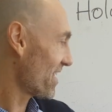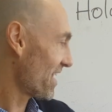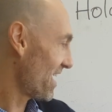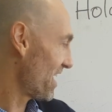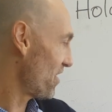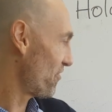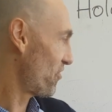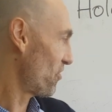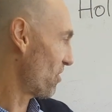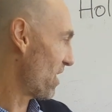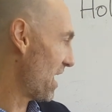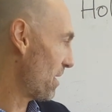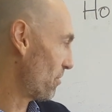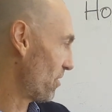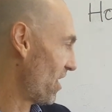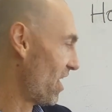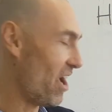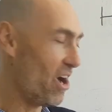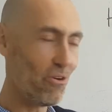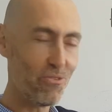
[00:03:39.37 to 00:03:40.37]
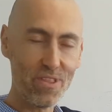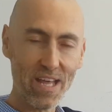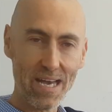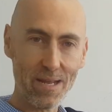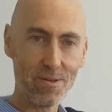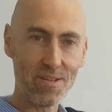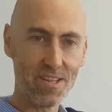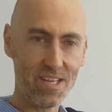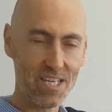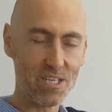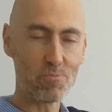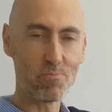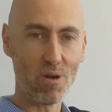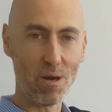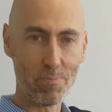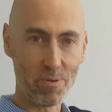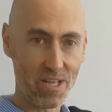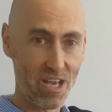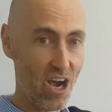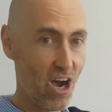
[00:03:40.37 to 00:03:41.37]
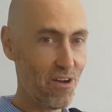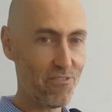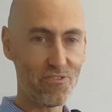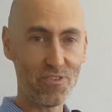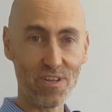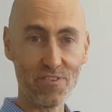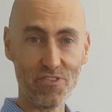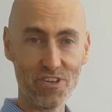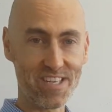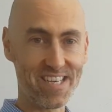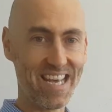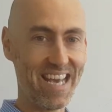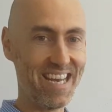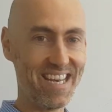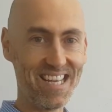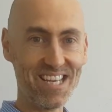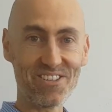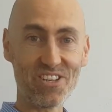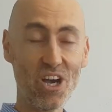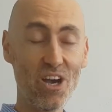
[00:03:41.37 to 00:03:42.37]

if you're able to hold this property hopefully for 10 years,